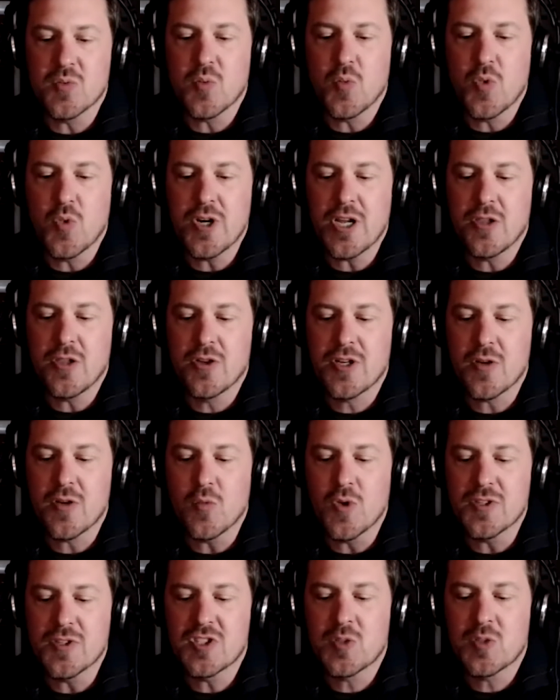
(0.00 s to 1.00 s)
When I look at
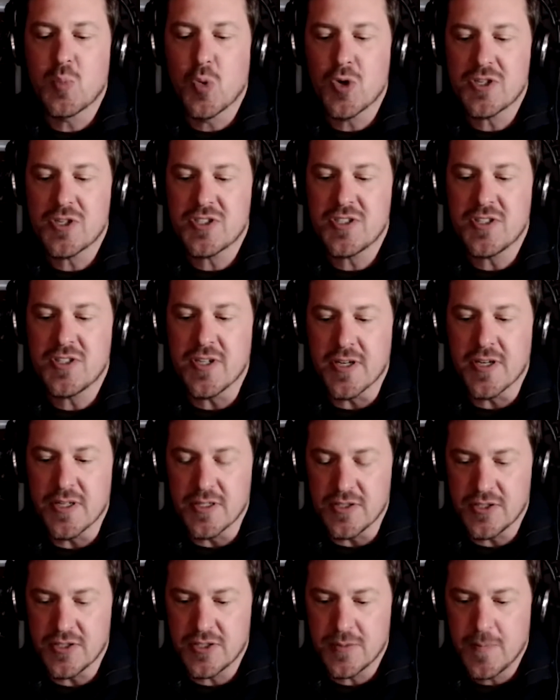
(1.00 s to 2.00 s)
what sports
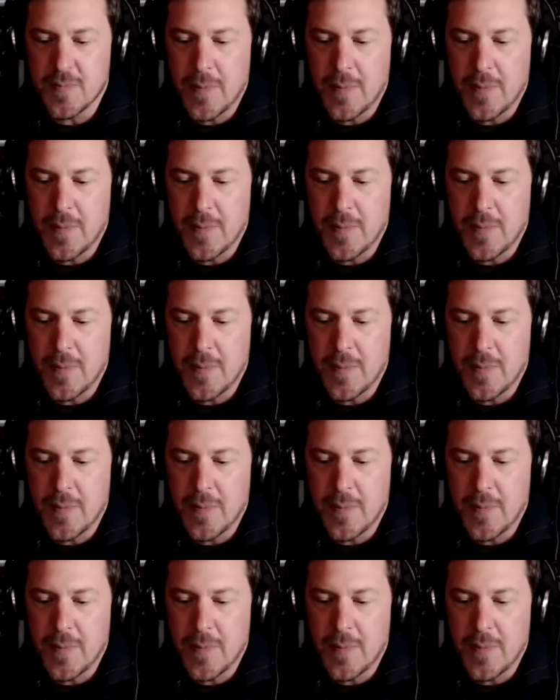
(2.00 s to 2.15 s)
does,